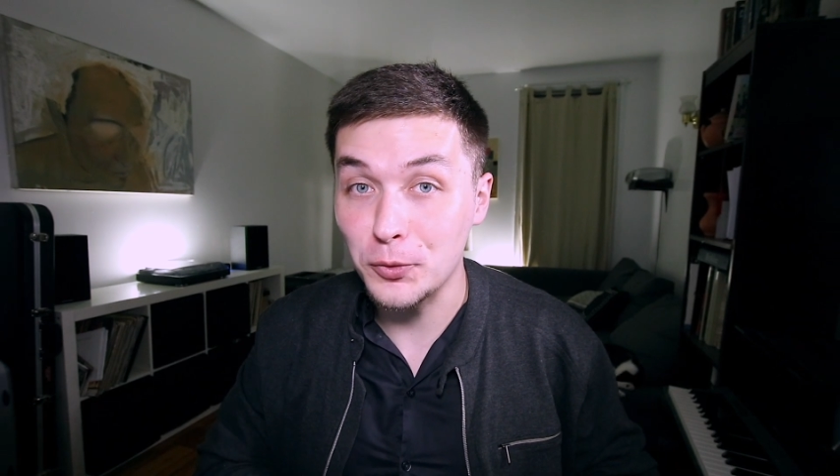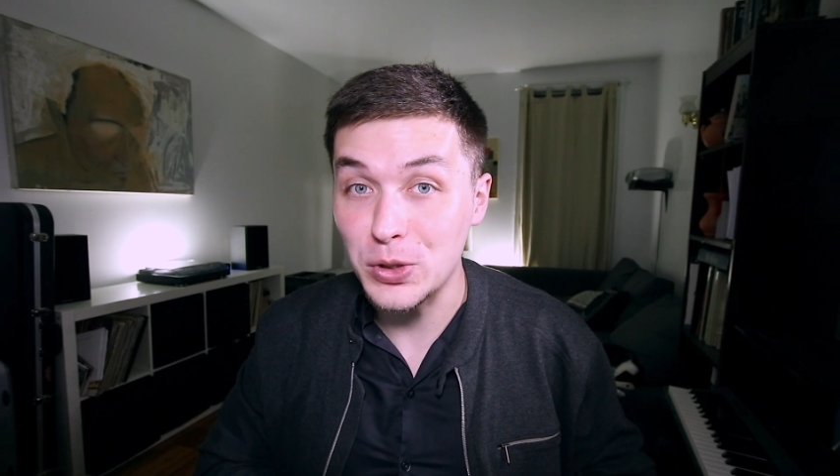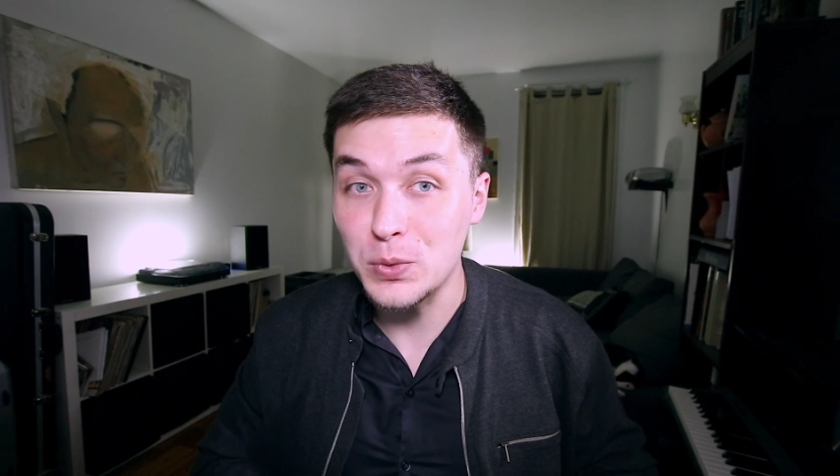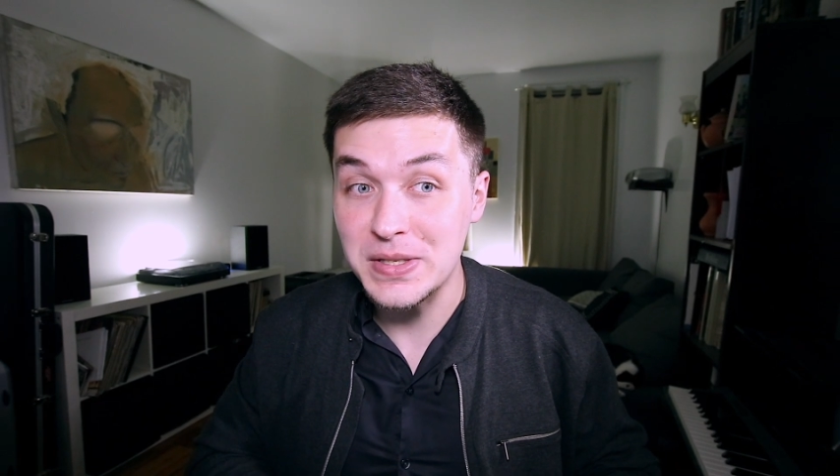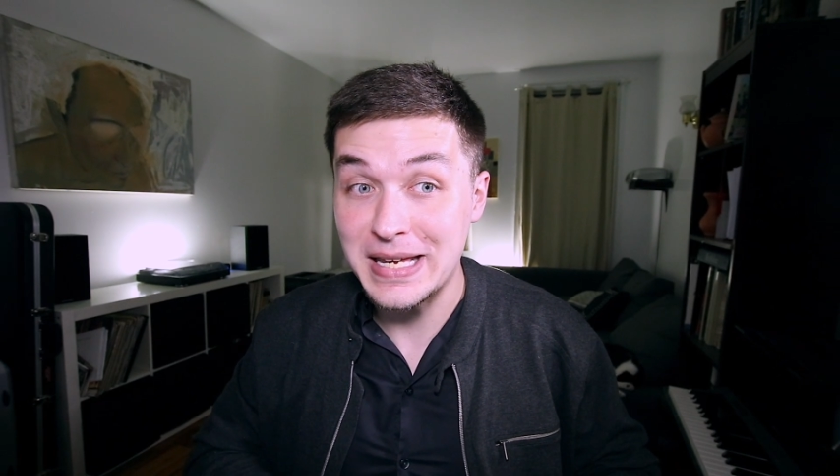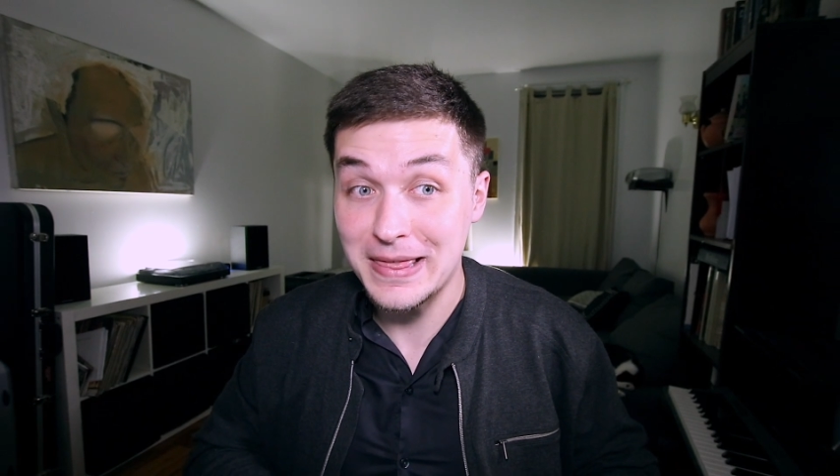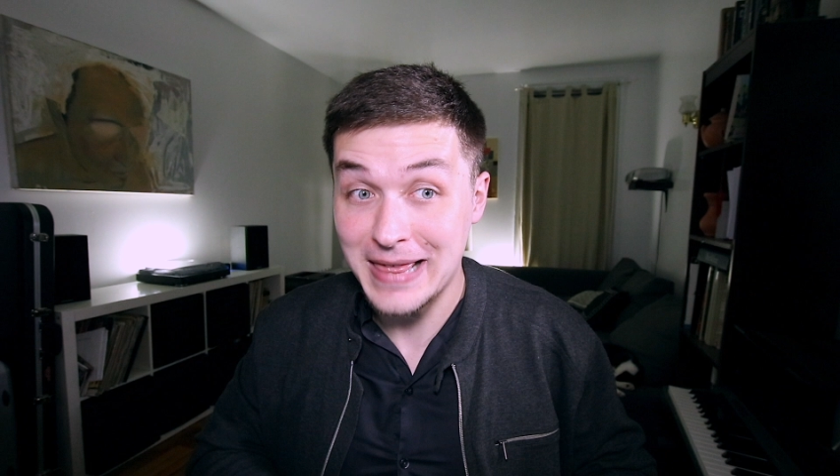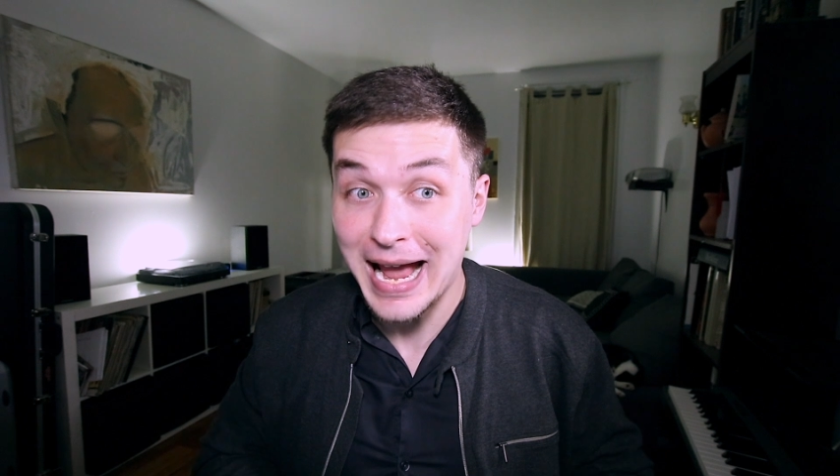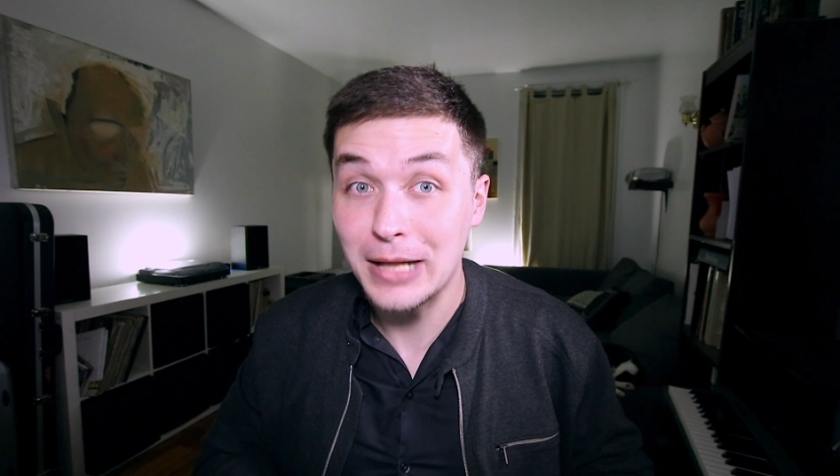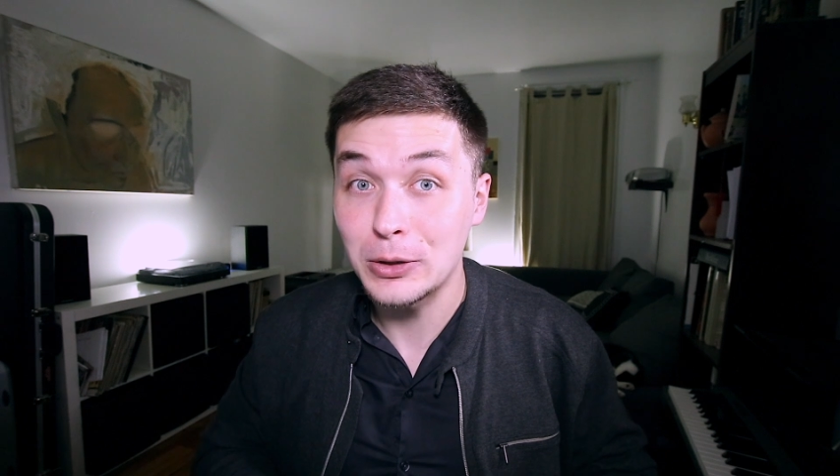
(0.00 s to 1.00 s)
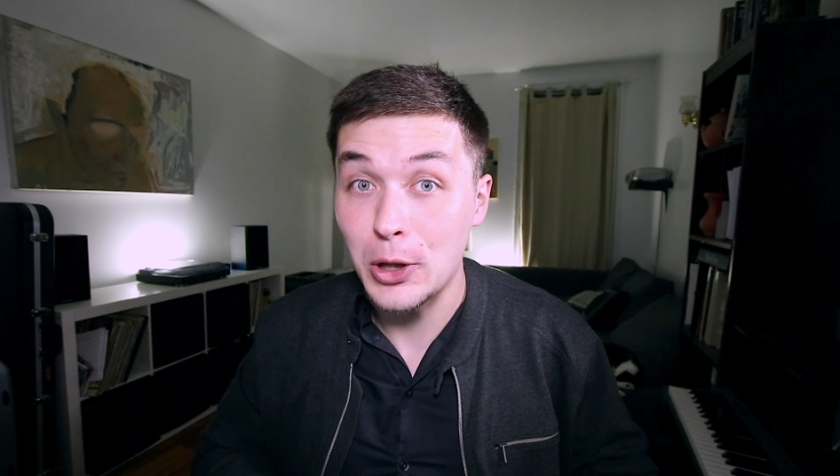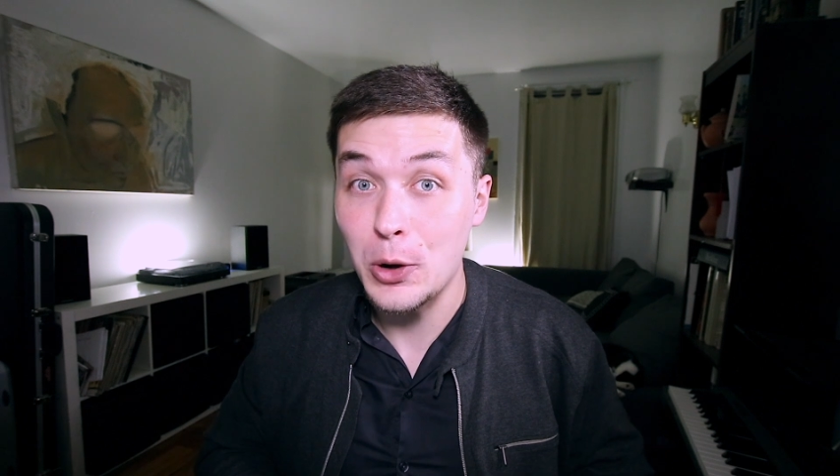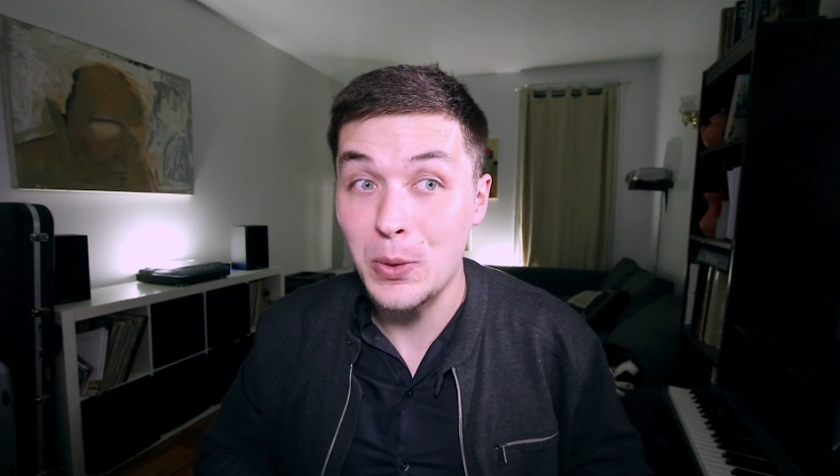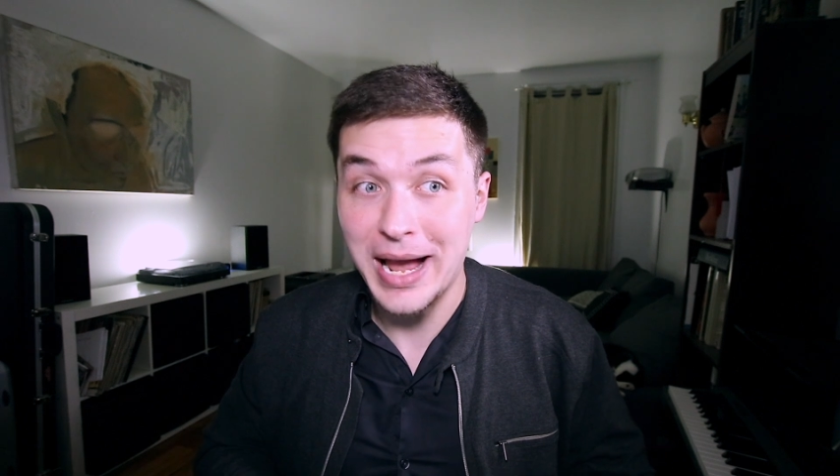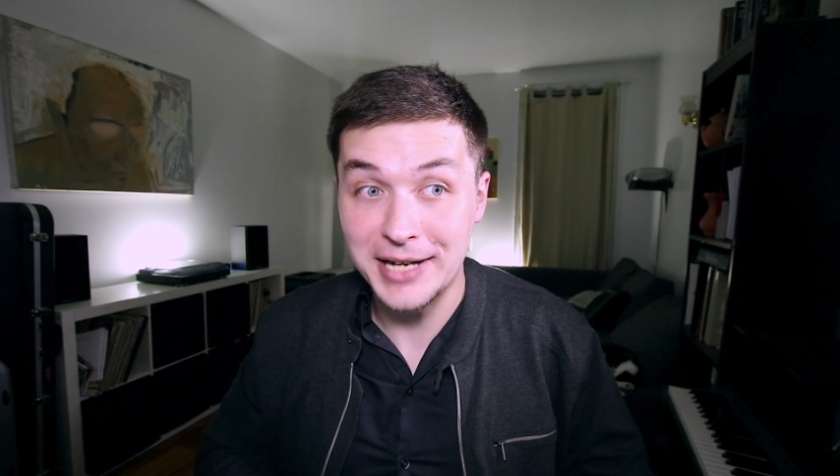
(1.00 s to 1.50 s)
frequency that
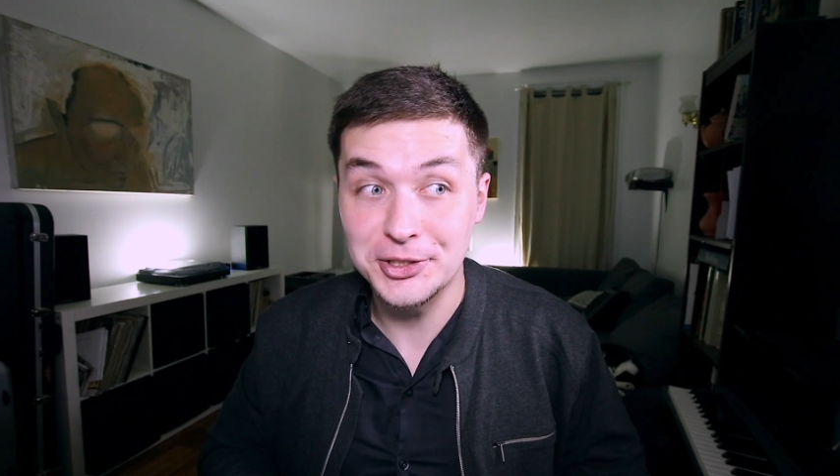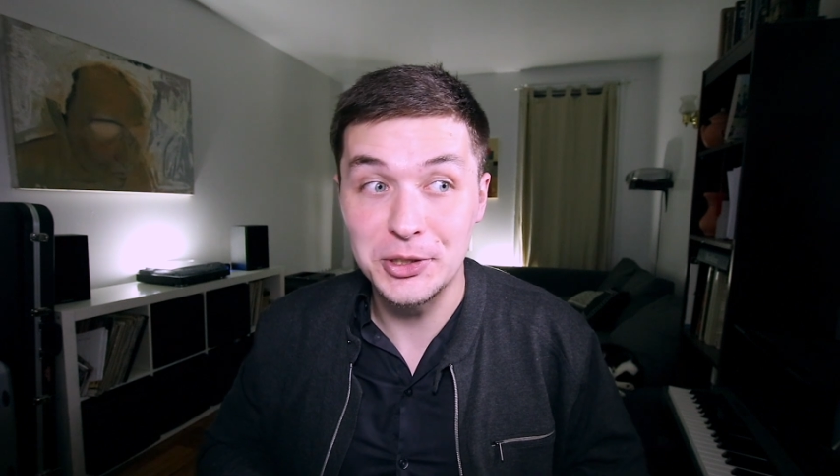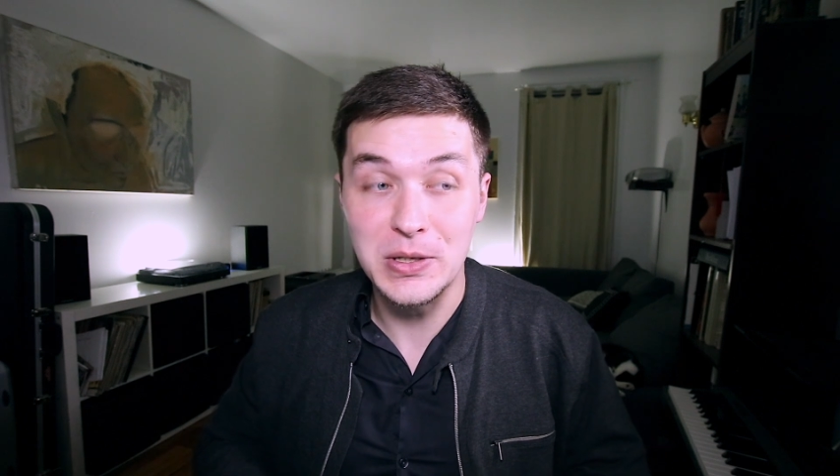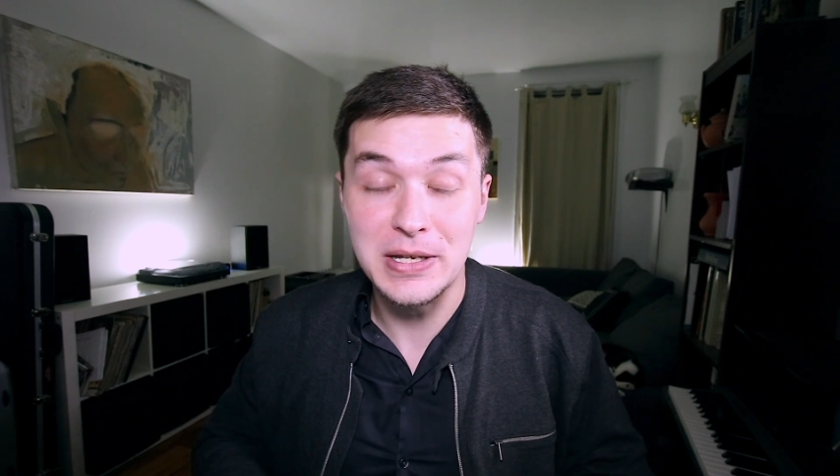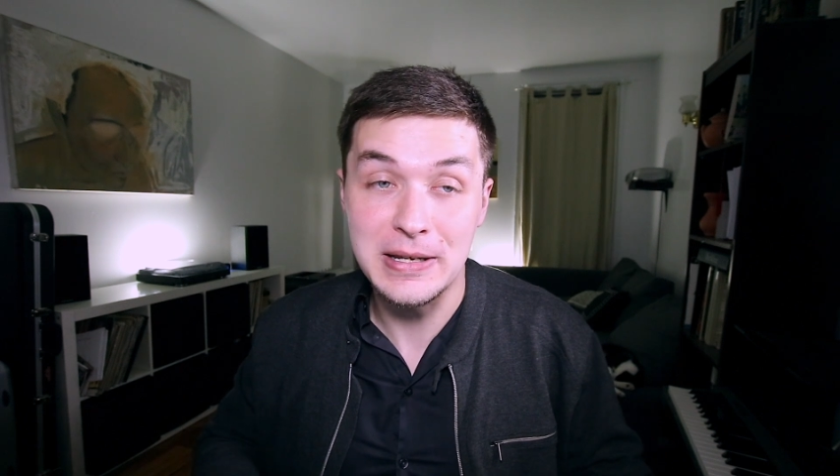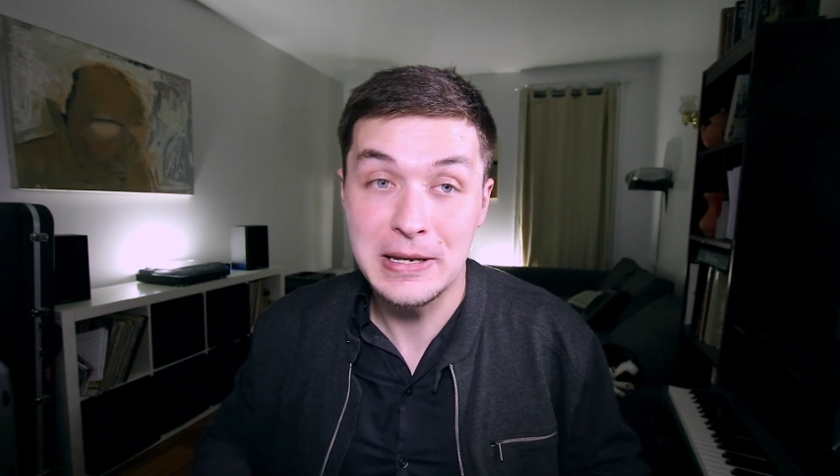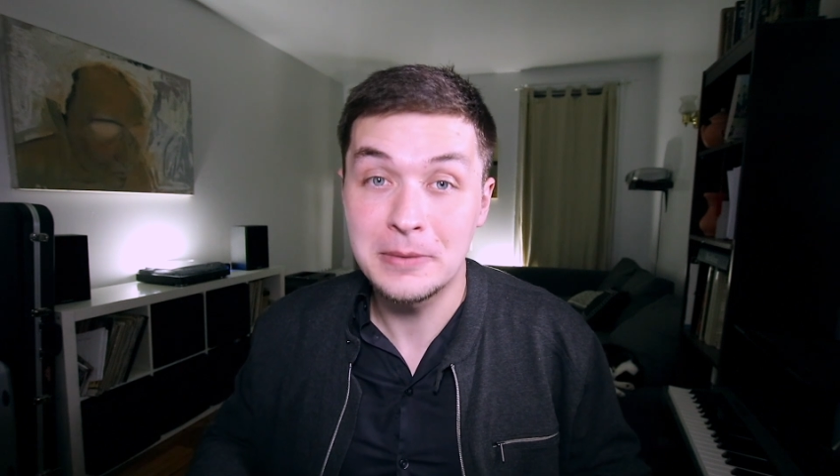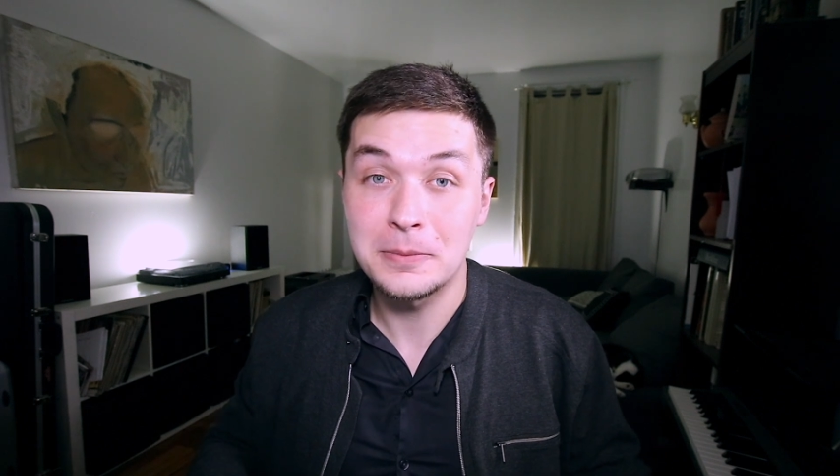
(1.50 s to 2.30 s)
low actually